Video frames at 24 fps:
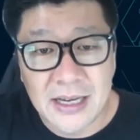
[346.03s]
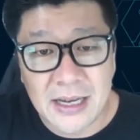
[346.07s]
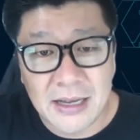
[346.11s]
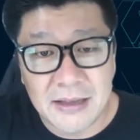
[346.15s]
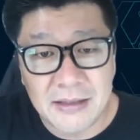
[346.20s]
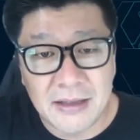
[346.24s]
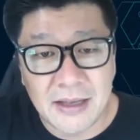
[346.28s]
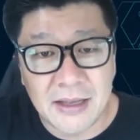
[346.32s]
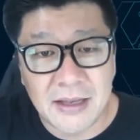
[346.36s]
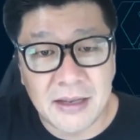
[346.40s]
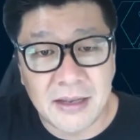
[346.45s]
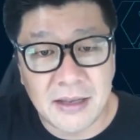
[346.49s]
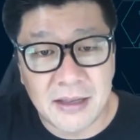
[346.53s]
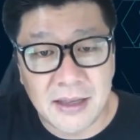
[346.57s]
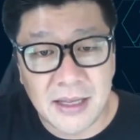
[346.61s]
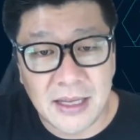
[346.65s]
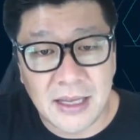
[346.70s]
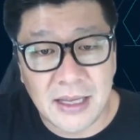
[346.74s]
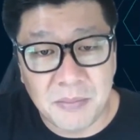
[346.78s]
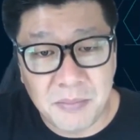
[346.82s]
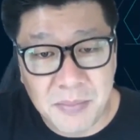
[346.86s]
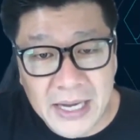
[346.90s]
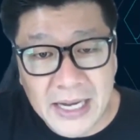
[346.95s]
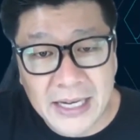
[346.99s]
And then
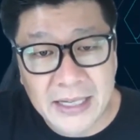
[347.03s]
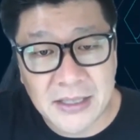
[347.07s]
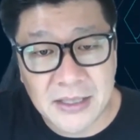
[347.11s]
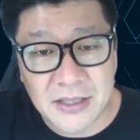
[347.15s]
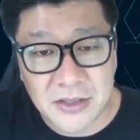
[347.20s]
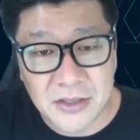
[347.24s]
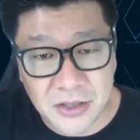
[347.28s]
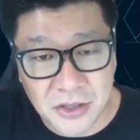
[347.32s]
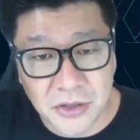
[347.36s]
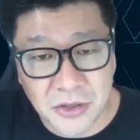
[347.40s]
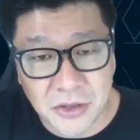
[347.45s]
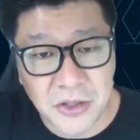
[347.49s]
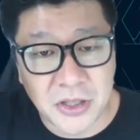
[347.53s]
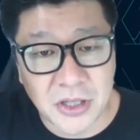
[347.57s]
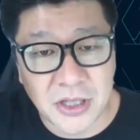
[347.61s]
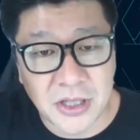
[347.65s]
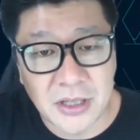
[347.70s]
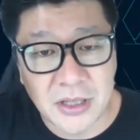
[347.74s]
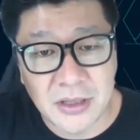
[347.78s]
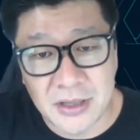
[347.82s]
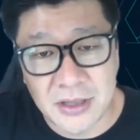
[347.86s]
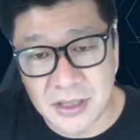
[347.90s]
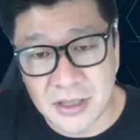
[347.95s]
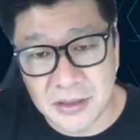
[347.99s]
the backed
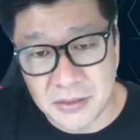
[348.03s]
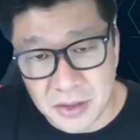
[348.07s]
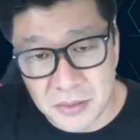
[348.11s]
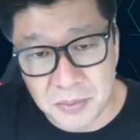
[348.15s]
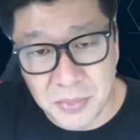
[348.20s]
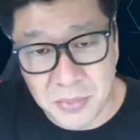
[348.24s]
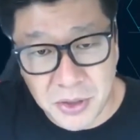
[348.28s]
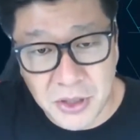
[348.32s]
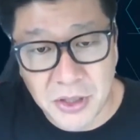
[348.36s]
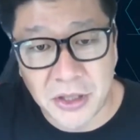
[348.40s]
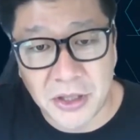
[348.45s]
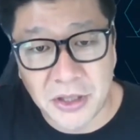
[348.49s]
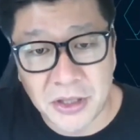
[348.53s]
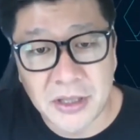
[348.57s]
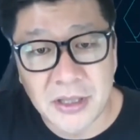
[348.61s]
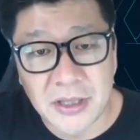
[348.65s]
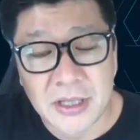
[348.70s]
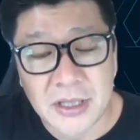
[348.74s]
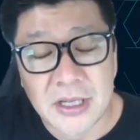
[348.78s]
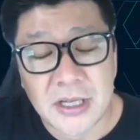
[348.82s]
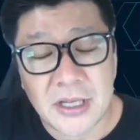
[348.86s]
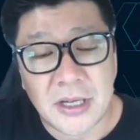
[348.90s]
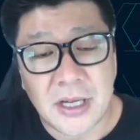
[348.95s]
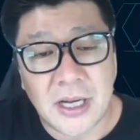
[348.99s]
token, the, the
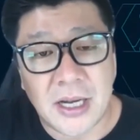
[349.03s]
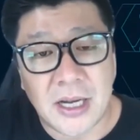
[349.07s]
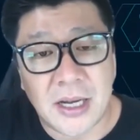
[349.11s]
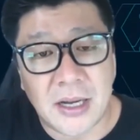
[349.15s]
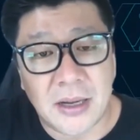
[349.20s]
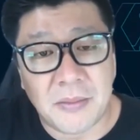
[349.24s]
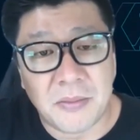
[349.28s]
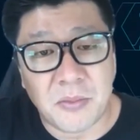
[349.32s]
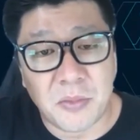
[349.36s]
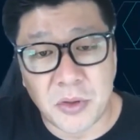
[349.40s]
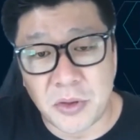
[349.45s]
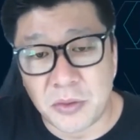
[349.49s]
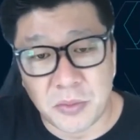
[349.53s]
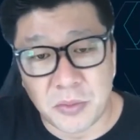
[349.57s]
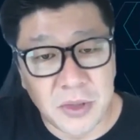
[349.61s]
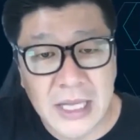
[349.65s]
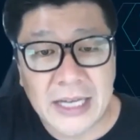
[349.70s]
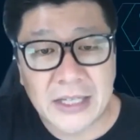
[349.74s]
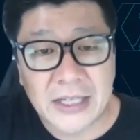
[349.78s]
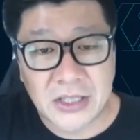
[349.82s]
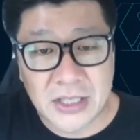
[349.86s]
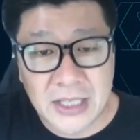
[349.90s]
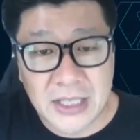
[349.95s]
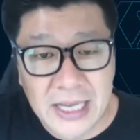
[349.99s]
Pearl, um, will,
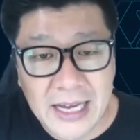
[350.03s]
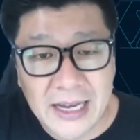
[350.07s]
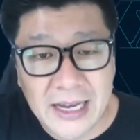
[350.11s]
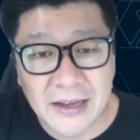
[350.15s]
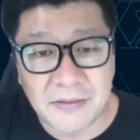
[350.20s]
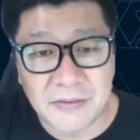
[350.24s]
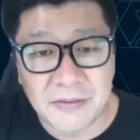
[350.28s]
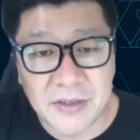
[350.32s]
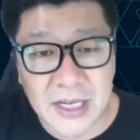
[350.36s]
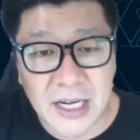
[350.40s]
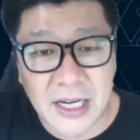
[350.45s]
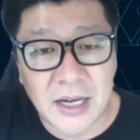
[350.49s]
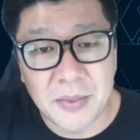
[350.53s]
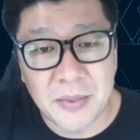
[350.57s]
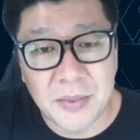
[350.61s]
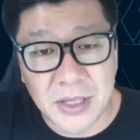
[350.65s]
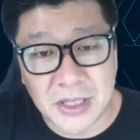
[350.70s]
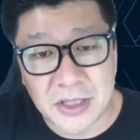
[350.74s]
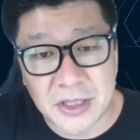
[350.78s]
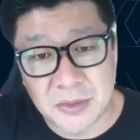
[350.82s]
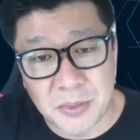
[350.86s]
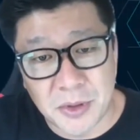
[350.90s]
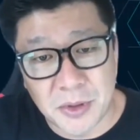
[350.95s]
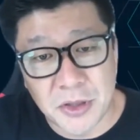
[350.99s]
will actually have carbon
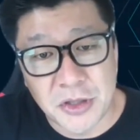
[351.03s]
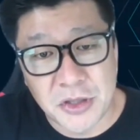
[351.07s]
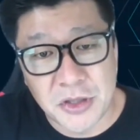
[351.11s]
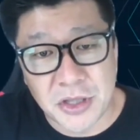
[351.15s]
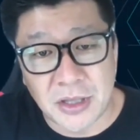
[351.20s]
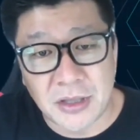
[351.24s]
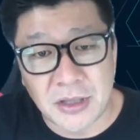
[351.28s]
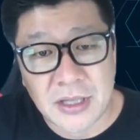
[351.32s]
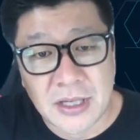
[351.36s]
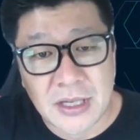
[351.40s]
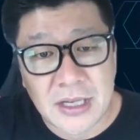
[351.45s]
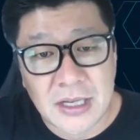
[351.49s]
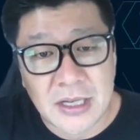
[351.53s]
exposure.